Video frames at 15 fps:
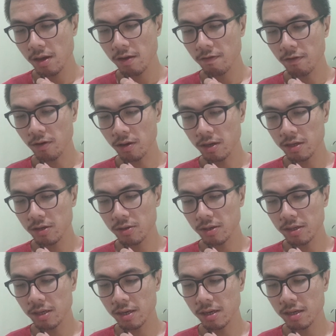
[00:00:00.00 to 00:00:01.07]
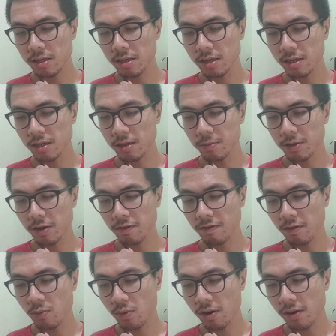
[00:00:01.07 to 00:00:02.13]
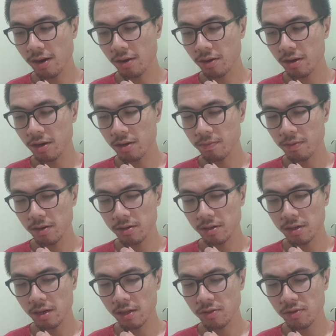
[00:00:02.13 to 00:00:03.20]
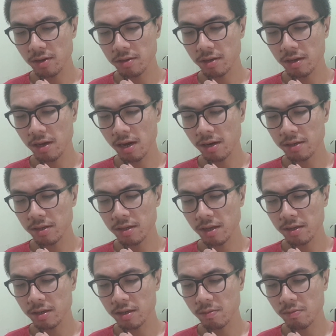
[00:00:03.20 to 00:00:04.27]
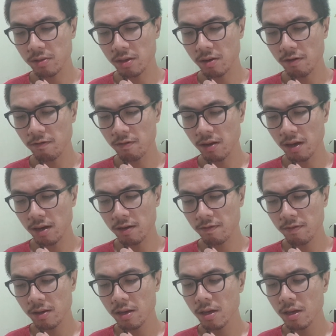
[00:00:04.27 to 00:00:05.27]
For he seriously considers himself a well-educated person and thinks that he understands something of life.